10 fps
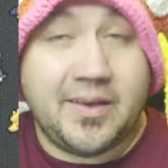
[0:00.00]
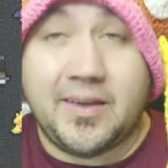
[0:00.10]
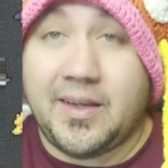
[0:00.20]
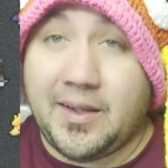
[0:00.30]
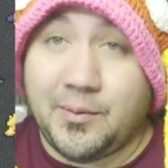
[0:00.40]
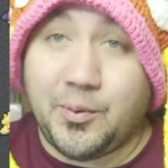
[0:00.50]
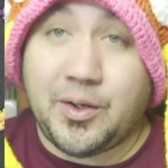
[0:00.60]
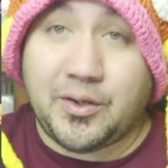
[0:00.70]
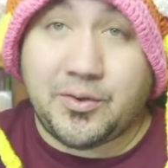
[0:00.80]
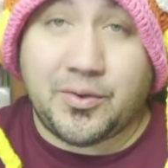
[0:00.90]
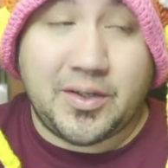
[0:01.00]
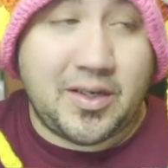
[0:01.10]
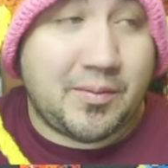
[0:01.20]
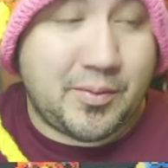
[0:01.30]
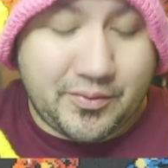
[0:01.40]
and we are truly
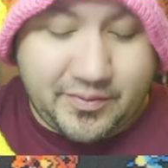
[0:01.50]
humbled